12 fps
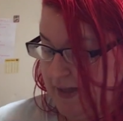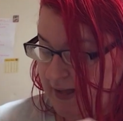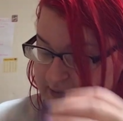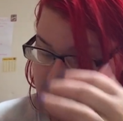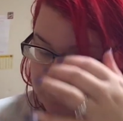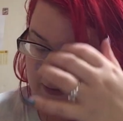
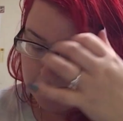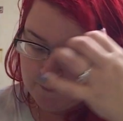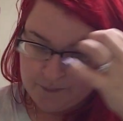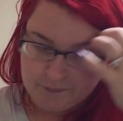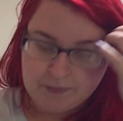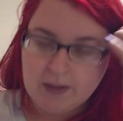that.
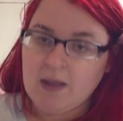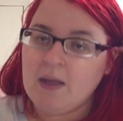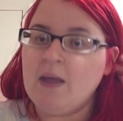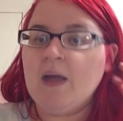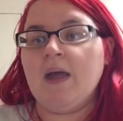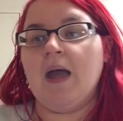
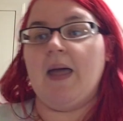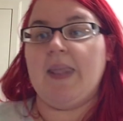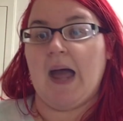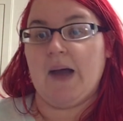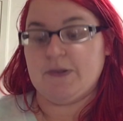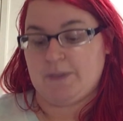And
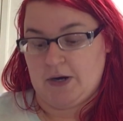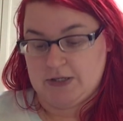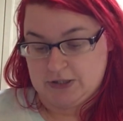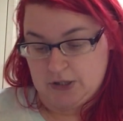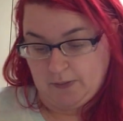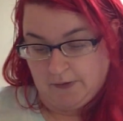that was
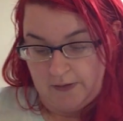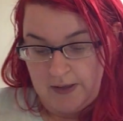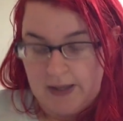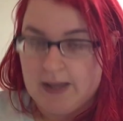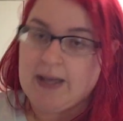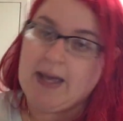Barnes Noble.
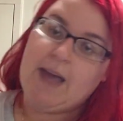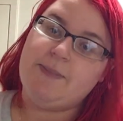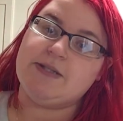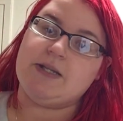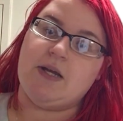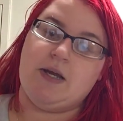
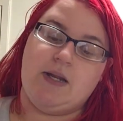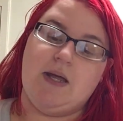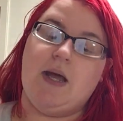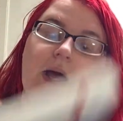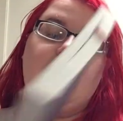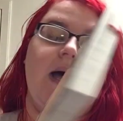Amazon
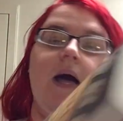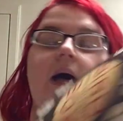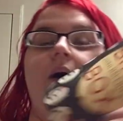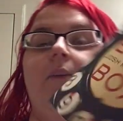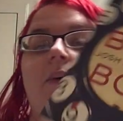uh,